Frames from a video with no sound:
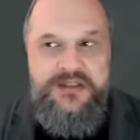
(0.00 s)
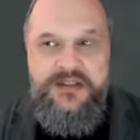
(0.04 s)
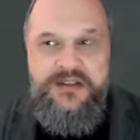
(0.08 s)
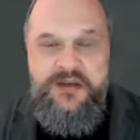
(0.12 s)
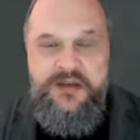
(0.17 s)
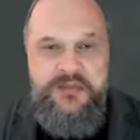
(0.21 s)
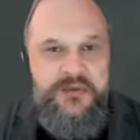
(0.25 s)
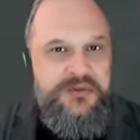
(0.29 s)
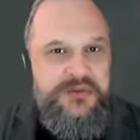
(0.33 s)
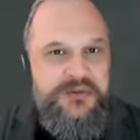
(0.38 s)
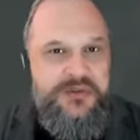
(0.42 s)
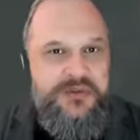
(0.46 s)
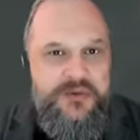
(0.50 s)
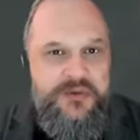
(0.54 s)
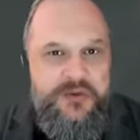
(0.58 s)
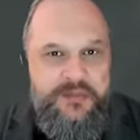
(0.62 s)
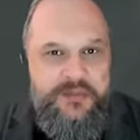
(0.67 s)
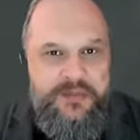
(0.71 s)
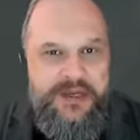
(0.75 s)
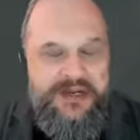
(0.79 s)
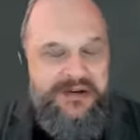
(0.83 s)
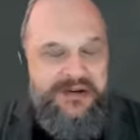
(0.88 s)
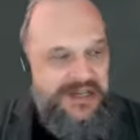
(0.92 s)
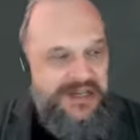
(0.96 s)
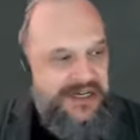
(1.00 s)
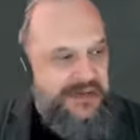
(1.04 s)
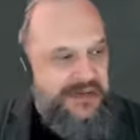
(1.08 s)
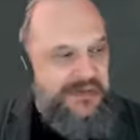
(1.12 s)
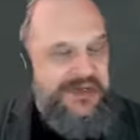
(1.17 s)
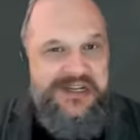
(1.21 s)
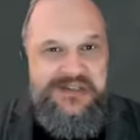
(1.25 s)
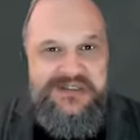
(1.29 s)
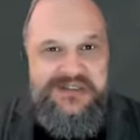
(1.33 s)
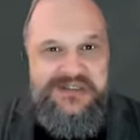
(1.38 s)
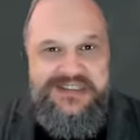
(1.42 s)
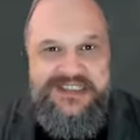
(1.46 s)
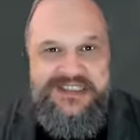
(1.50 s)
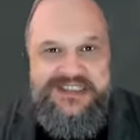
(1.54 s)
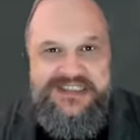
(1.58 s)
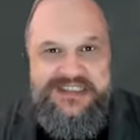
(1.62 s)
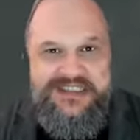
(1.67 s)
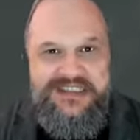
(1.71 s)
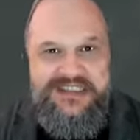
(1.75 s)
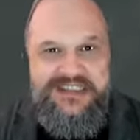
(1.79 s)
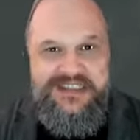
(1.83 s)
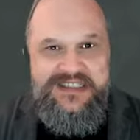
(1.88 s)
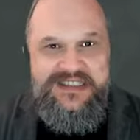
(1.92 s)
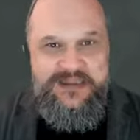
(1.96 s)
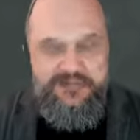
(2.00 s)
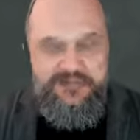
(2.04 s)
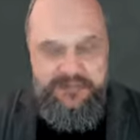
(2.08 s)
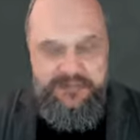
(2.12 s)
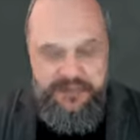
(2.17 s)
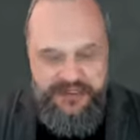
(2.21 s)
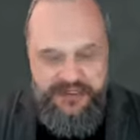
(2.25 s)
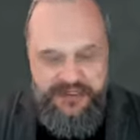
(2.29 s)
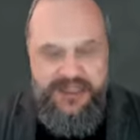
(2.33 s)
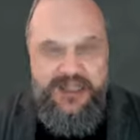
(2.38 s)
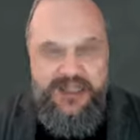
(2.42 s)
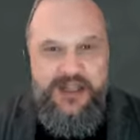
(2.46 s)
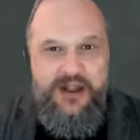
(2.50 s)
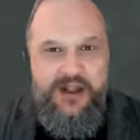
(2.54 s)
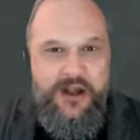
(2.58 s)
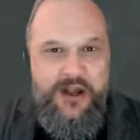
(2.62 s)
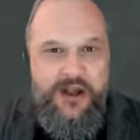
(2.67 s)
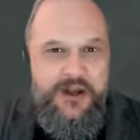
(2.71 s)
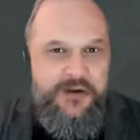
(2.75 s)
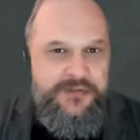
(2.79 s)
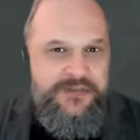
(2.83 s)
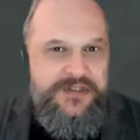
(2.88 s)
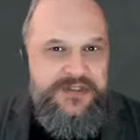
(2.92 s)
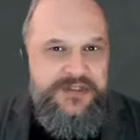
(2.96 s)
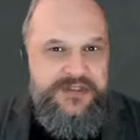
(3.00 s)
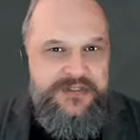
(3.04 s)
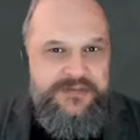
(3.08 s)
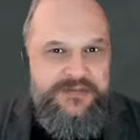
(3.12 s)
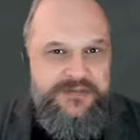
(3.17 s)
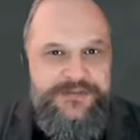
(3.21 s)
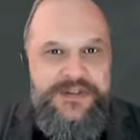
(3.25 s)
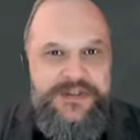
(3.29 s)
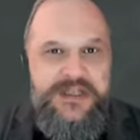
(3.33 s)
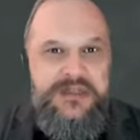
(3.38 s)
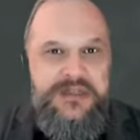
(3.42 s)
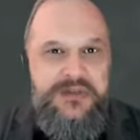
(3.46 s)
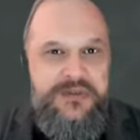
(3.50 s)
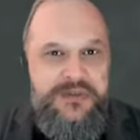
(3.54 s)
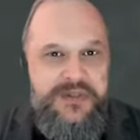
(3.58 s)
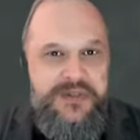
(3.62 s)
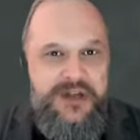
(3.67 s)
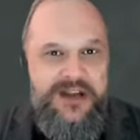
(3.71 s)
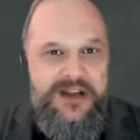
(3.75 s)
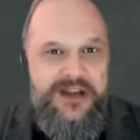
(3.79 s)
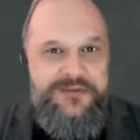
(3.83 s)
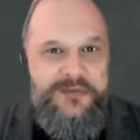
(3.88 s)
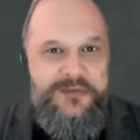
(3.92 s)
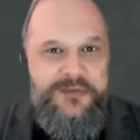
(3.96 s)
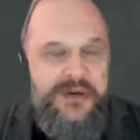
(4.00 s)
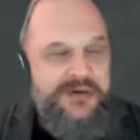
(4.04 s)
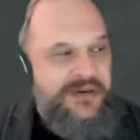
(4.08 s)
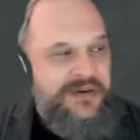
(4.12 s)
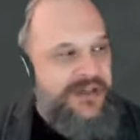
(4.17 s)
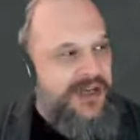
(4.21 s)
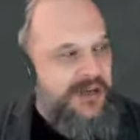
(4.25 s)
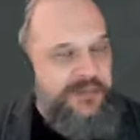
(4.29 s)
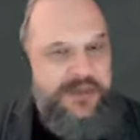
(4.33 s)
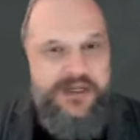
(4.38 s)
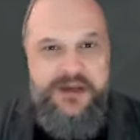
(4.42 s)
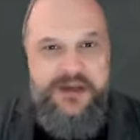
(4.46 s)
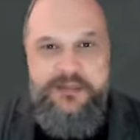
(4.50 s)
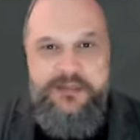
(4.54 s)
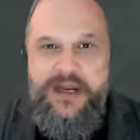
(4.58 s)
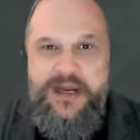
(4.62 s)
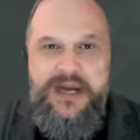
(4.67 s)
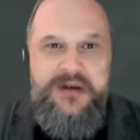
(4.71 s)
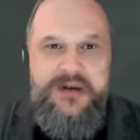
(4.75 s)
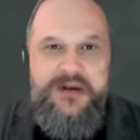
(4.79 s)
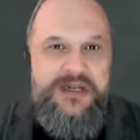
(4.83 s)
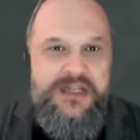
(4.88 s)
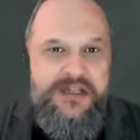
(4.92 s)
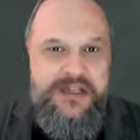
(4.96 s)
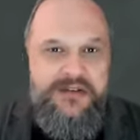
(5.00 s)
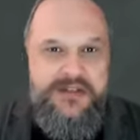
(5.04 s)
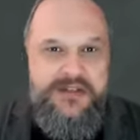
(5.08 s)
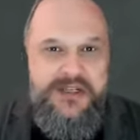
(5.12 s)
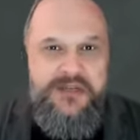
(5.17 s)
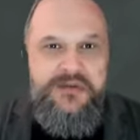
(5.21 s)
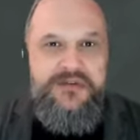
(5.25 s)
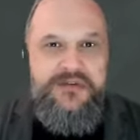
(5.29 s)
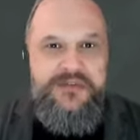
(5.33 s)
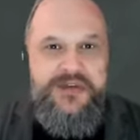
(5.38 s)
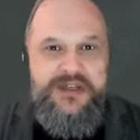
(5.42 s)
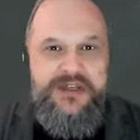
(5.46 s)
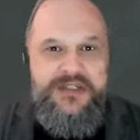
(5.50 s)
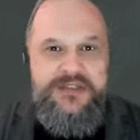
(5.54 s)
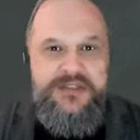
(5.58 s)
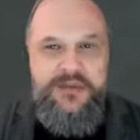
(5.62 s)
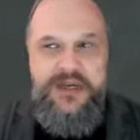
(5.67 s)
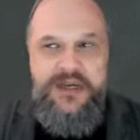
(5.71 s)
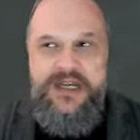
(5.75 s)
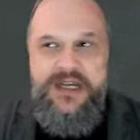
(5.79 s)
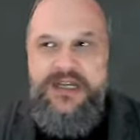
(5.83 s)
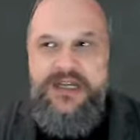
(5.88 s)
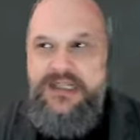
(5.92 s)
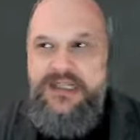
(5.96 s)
I'm not sure about anyone else listening to this, but I often feel that I've woken up in a parallel universe where